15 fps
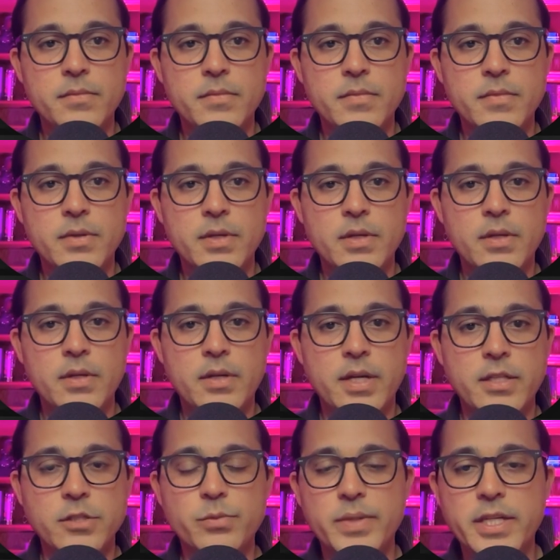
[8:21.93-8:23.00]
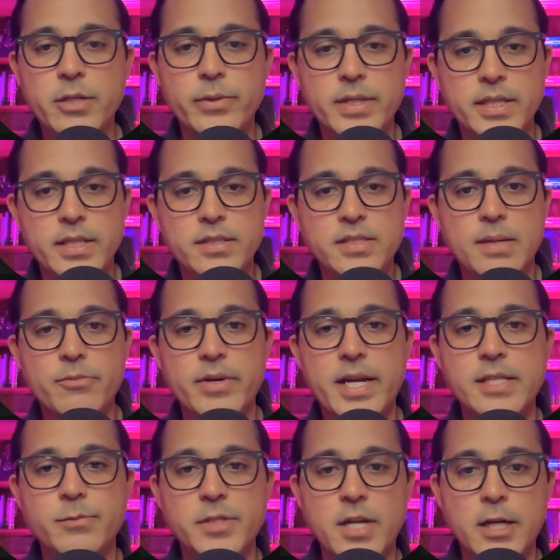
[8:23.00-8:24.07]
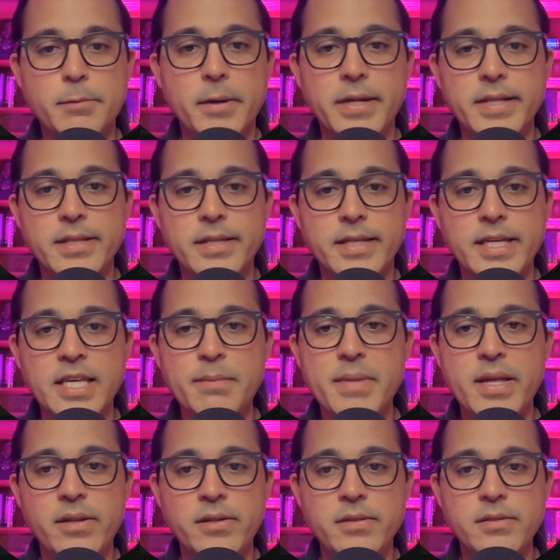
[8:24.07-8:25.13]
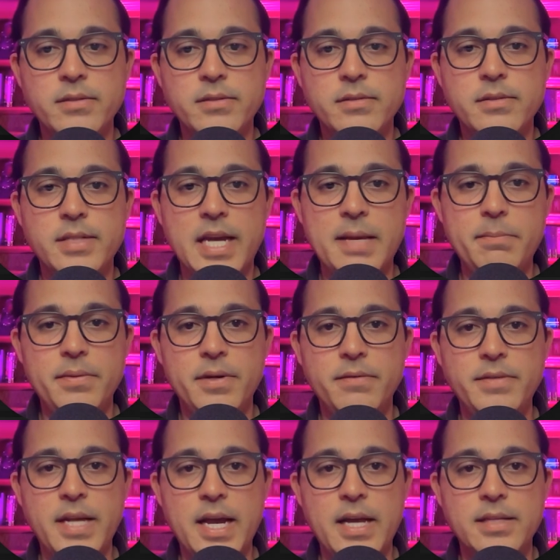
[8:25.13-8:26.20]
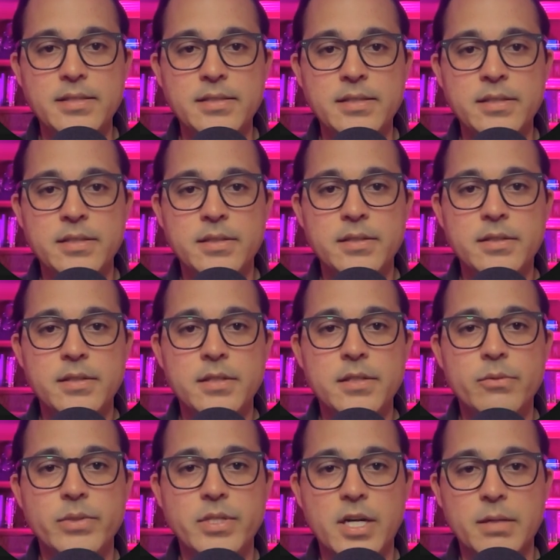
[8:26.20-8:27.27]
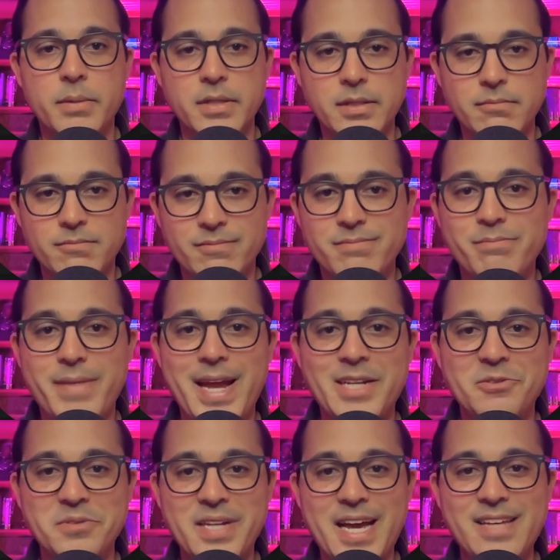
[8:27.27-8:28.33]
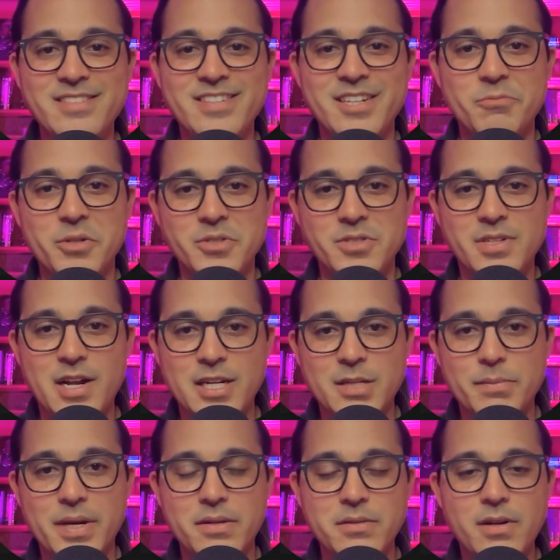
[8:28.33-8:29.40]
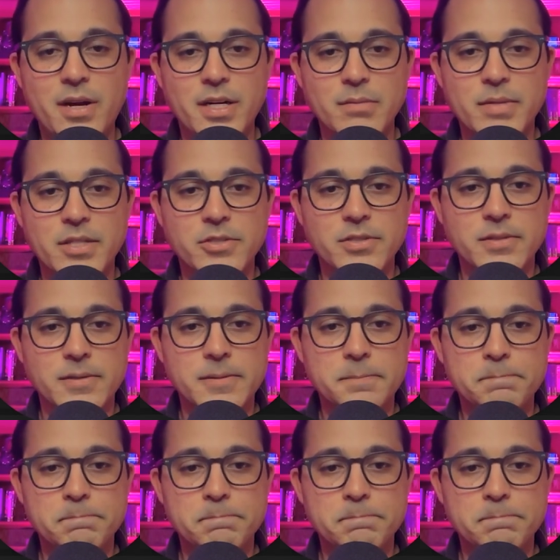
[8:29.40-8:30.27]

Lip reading: And just really quickly to summarize, we talked about the email type of task, we talked about the manual task, and we also talked about automations.